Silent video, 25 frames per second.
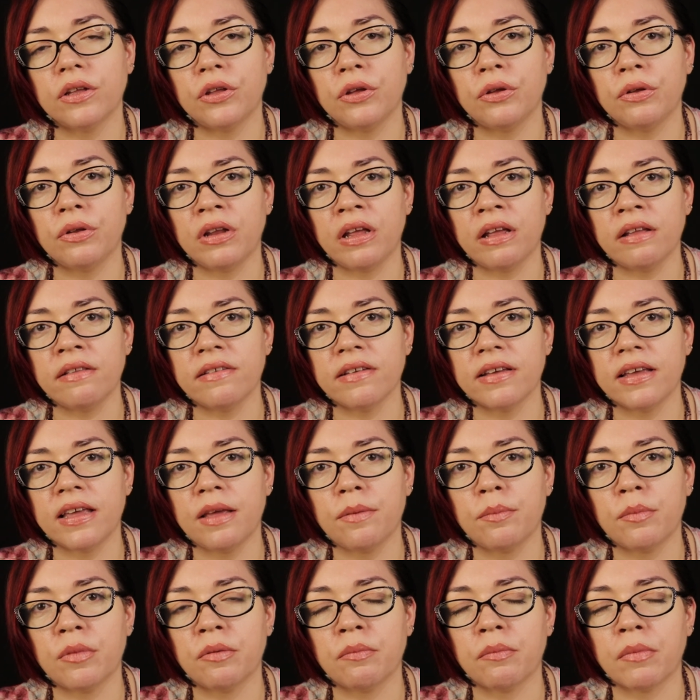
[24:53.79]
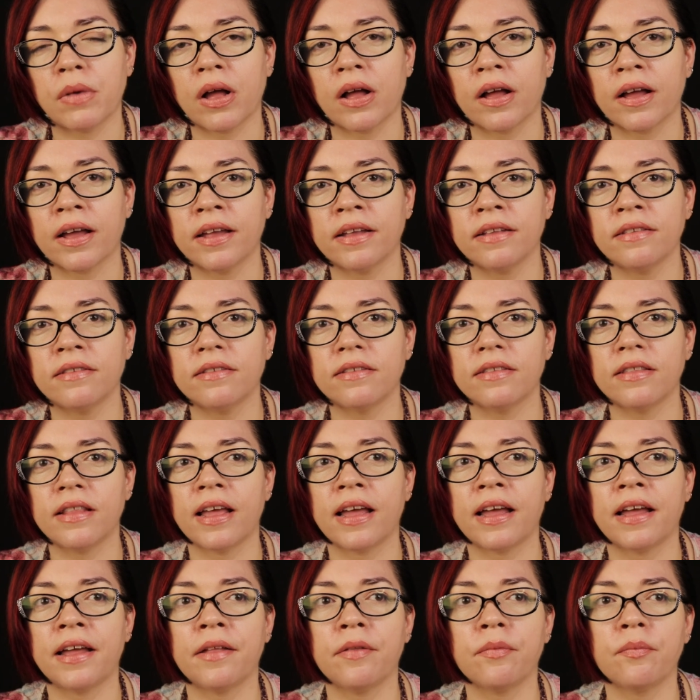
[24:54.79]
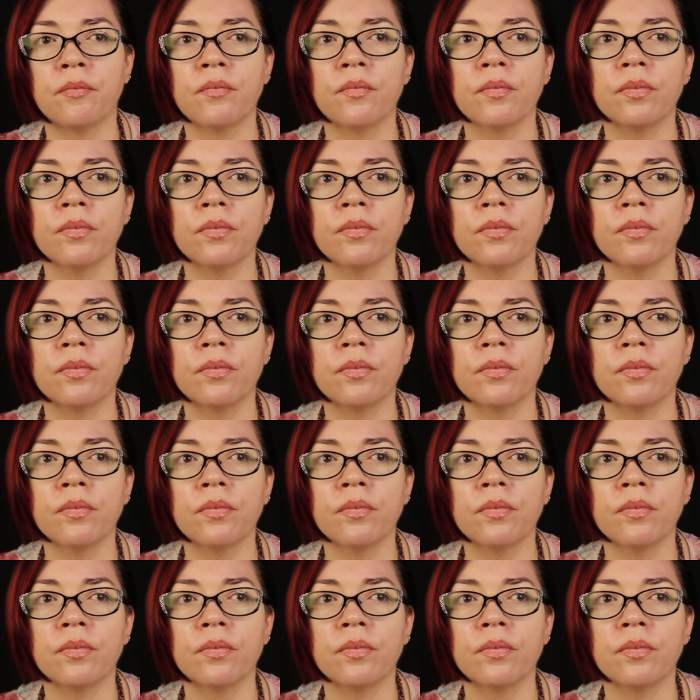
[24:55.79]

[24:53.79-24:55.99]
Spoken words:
you need to keep in mind that